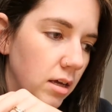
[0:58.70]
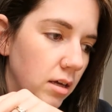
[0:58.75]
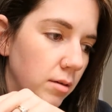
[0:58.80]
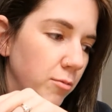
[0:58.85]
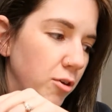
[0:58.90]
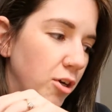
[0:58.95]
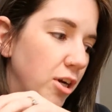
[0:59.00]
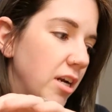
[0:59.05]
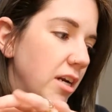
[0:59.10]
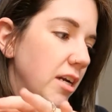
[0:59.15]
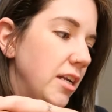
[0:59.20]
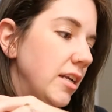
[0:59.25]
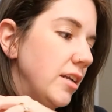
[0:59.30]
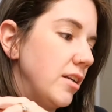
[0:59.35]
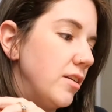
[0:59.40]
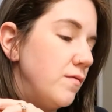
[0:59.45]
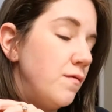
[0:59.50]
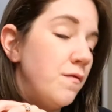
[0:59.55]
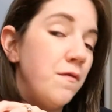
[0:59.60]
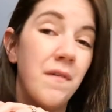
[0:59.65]
You're gonna
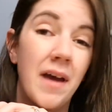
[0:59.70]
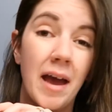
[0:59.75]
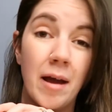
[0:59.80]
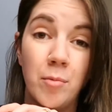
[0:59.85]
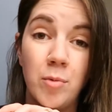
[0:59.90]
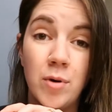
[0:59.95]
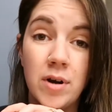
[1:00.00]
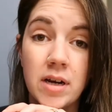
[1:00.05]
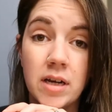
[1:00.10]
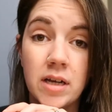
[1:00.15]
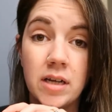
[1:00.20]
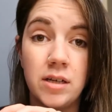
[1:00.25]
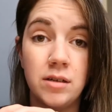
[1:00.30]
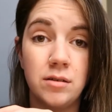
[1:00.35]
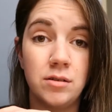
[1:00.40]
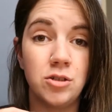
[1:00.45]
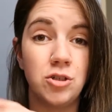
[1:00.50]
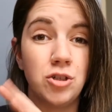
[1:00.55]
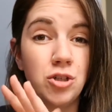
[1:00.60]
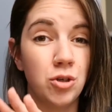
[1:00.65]
need fabric,
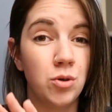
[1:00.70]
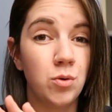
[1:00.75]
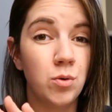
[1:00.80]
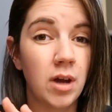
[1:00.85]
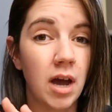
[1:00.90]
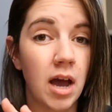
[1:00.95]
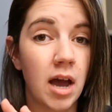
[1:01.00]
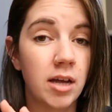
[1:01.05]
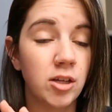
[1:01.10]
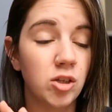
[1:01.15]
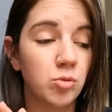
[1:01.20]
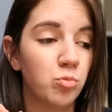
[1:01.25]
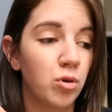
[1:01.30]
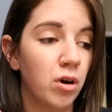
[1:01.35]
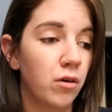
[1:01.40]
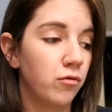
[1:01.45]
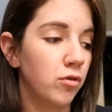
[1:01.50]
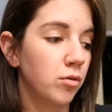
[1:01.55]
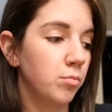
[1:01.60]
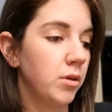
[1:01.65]
2 kinds
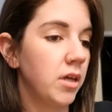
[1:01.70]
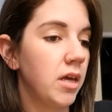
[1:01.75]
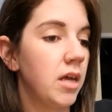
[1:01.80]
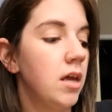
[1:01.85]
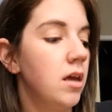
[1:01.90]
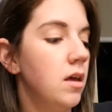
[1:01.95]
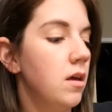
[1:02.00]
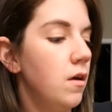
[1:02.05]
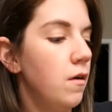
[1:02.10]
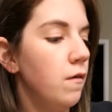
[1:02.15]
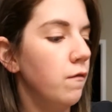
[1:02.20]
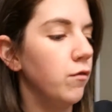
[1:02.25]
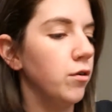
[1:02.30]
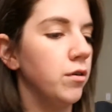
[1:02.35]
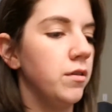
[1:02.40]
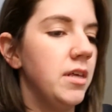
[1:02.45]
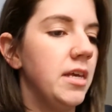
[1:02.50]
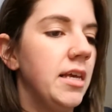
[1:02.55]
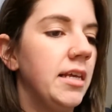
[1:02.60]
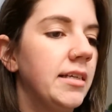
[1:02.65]
preferably for
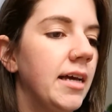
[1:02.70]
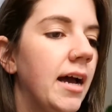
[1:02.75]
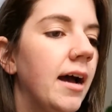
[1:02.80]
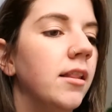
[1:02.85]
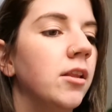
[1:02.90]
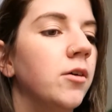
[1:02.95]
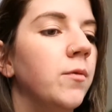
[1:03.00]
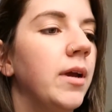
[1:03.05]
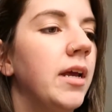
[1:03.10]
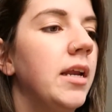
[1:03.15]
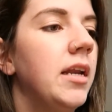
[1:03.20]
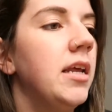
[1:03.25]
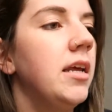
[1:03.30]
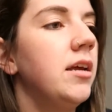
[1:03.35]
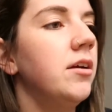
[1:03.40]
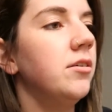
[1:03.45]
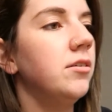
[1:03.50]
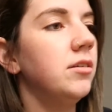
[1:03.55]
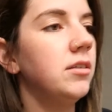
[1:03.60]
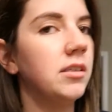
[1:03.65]
these Halloween
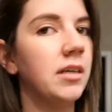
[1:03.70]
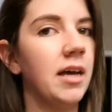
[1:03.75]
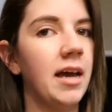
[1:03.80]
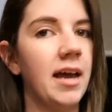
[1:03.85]
ears. I